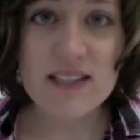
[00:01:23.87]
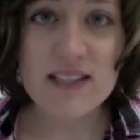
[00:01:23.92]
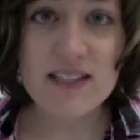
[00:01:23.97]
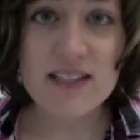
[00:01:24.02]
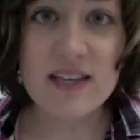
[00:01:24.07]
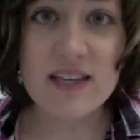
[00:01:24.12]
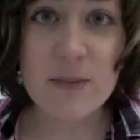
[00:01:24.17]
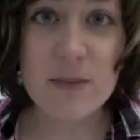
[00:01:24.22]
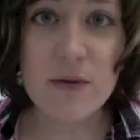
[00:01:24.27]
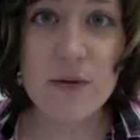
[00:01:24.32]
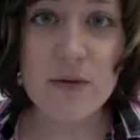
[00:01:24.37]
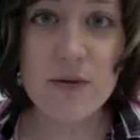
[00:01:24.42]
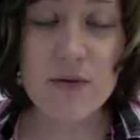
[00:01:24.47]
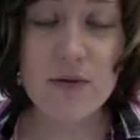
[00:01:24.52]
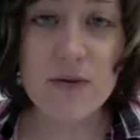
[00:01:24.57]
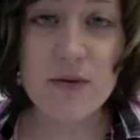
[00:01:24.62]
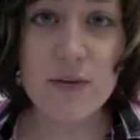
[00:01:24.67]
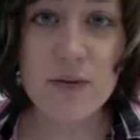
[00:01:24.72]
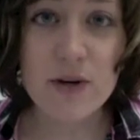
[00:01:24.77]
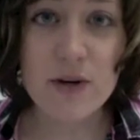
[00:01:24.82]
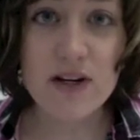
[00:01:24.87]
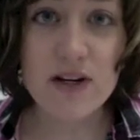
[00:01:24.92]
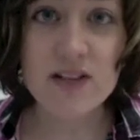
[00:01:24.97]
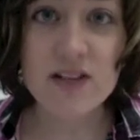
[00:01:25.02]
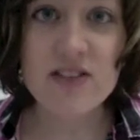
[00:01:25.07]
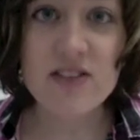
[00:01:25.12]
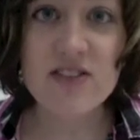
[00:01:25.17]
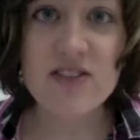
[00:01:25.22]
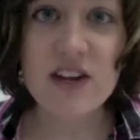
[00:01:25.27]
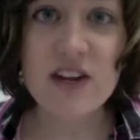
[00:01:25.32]
seep through
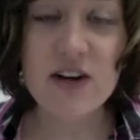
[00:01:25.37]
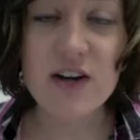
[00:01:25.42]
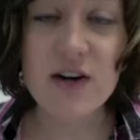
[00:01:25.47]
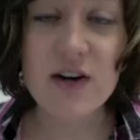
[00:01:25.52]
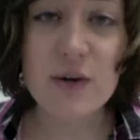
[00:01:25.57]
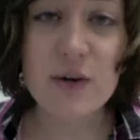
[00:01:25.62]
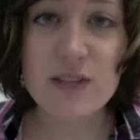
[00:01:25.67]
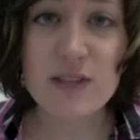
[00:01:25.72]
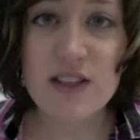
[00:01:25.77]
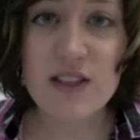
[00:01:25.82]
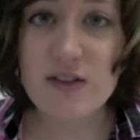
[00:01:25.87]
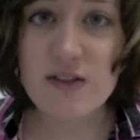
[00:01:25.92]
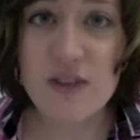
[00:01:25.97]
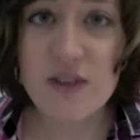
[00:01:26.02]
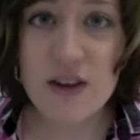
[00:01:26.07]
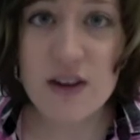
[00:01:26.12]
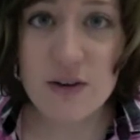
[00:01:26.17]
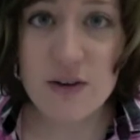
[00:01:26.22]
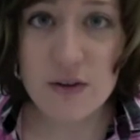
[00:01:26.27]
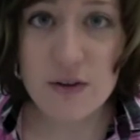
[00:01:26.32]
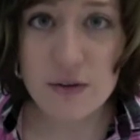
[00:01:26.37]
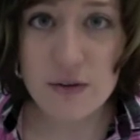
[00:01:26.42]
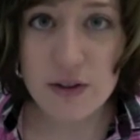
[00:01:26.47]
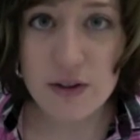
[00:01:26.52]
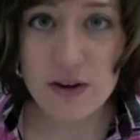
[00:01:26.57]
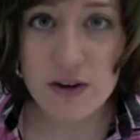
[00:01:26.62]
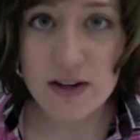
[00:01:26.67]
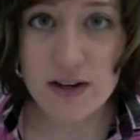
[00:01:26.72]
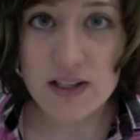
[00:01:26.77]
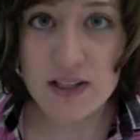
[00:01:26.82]
words that are only the vehicle for
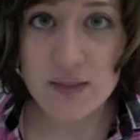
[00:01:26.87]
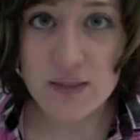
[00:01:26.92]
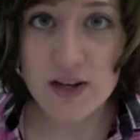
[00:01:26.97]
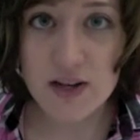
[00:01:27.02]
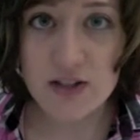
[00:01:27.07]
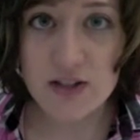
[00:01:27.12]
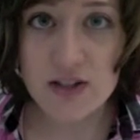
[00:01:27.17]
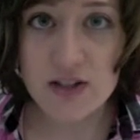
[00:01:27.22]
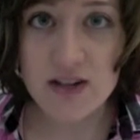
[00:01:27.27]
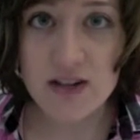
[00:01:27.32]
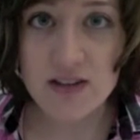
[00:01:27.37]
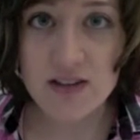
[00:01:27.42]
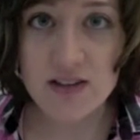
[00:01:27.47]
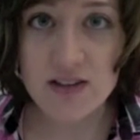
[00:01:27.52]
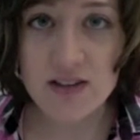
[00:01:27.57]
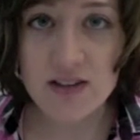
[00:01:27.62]
their expression.